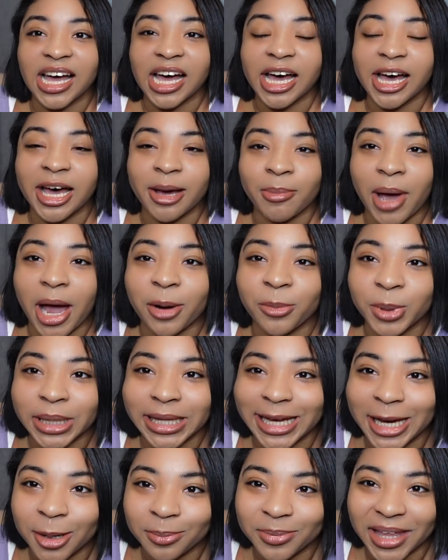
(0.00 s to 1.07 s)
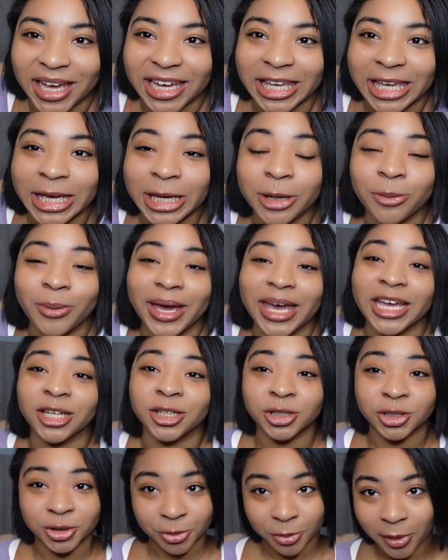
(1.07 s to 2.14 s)
I really hope that you
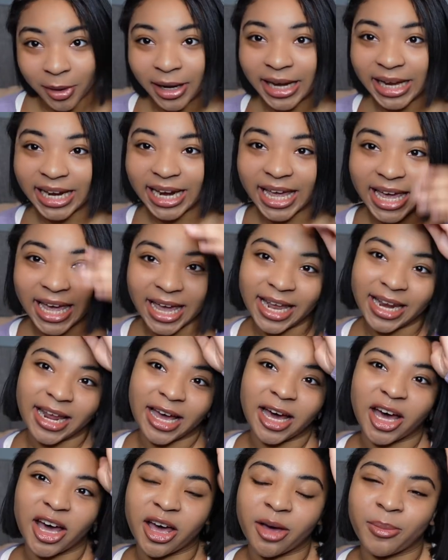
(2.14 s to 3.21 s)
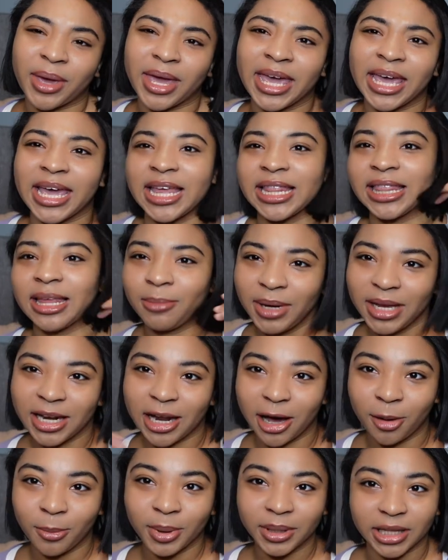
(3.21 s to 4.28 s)
enjoyed it. And let me
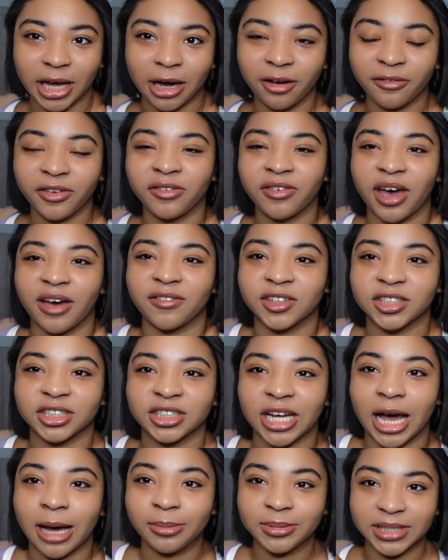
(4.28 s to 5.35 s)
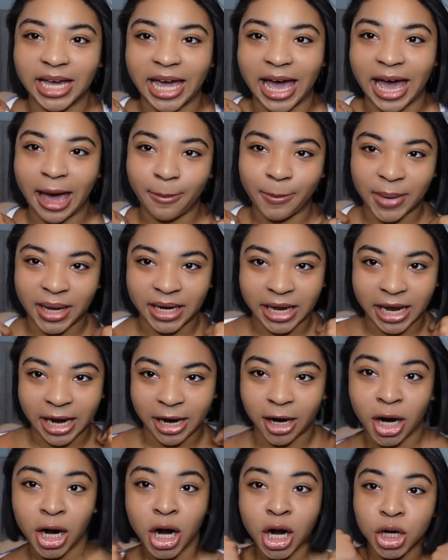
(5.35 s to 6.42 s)
know below if you've ever shopped at
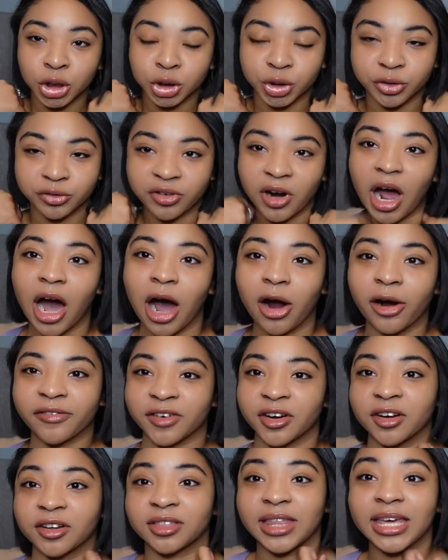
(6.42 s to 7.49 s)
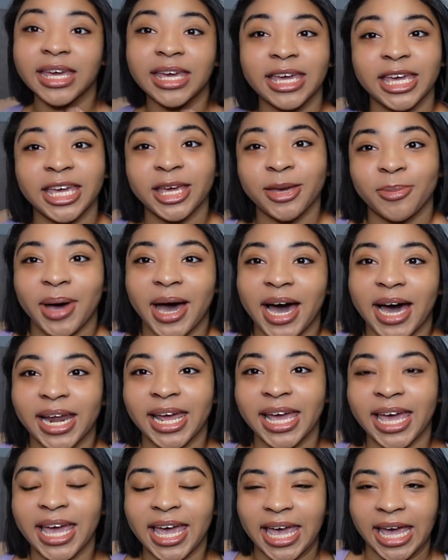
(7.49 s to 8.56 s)
Maniere De Voir, or if you're thinking about
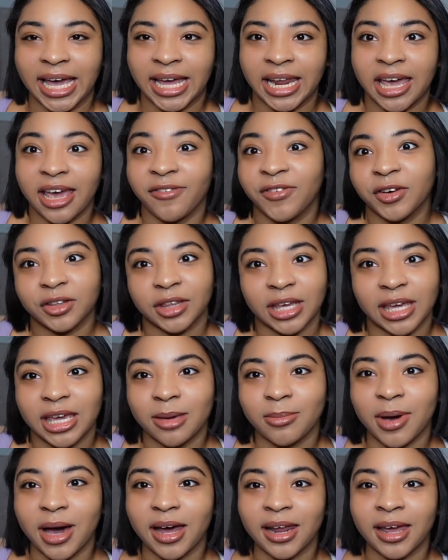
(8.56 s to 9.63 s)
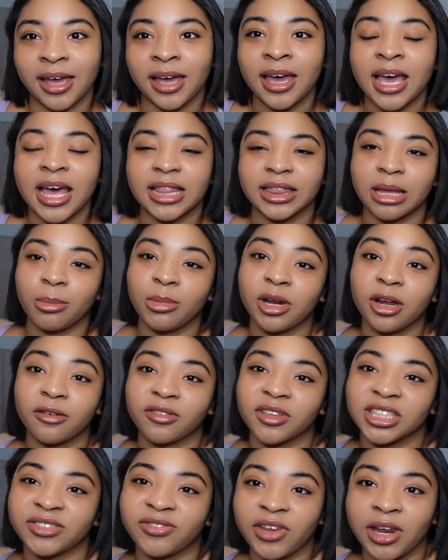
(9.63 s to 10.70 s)
it. And if you're thinking about it, let me know if
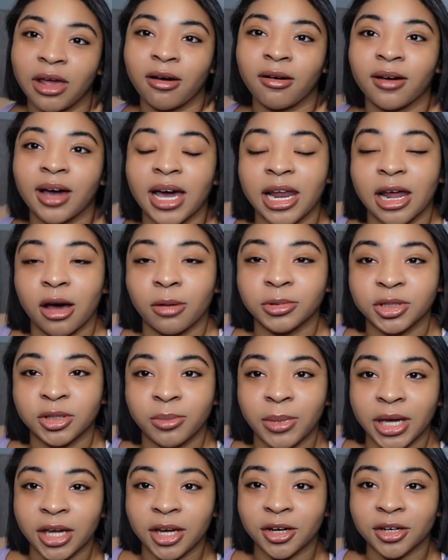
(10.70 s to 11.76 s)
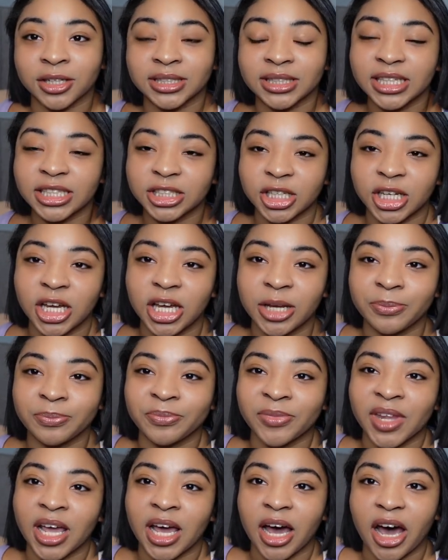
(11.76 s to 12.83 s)
this video kind of helps you make your decision.
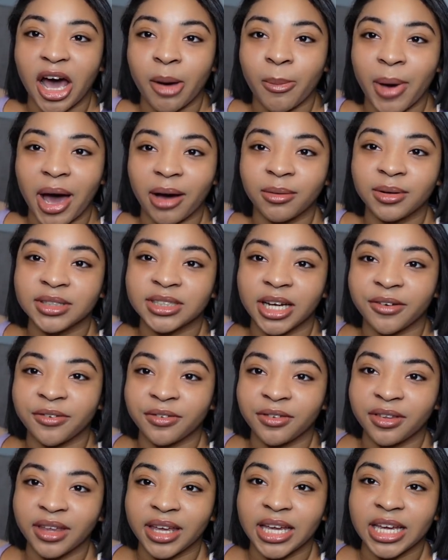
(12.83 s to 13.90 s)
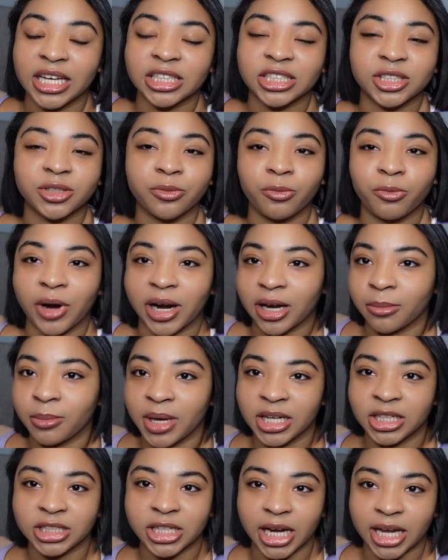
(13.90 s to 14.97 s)
I would definitely
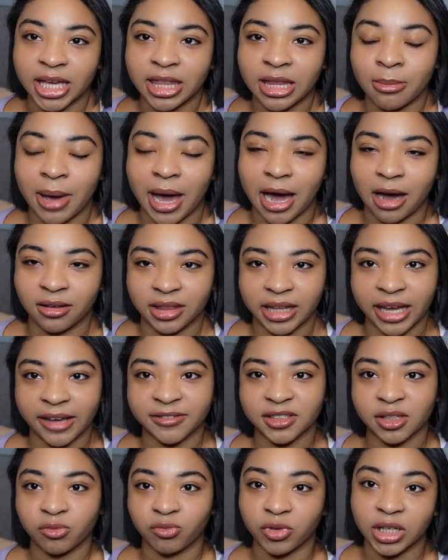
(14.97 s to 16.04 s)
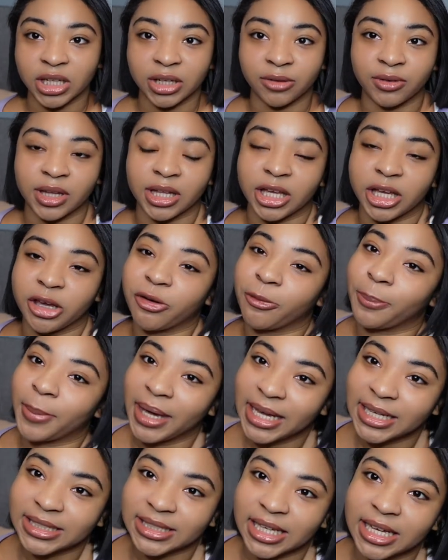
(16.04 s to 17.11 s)
recommend checking them out. They have some really, really cute
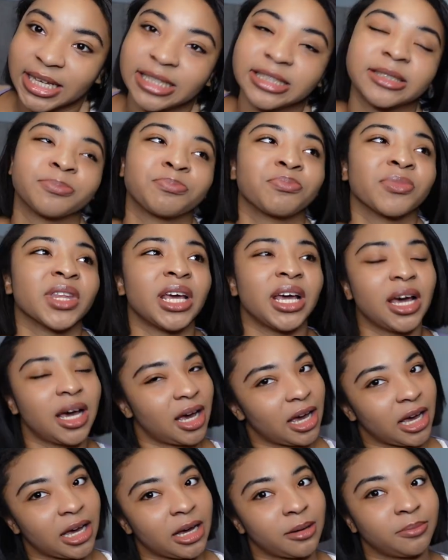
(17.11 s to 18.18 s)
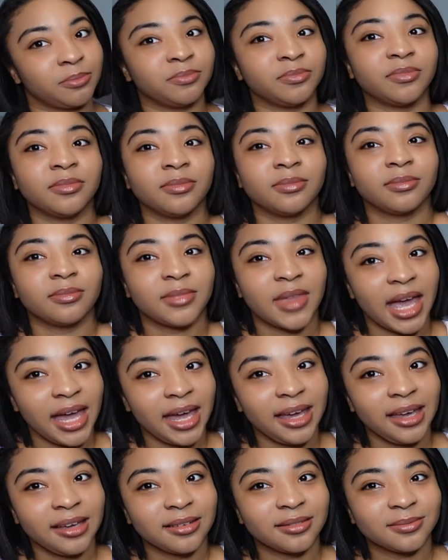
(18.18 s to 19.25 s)
pieces. They're
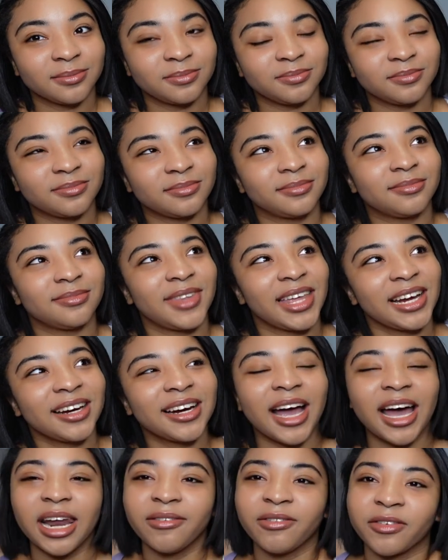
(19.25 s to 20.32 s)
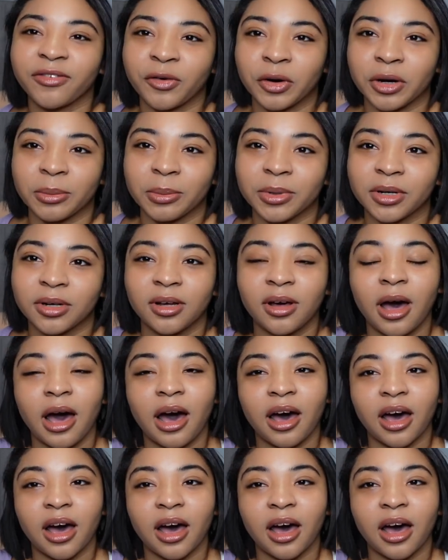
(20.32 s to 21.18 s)
kind of affordable.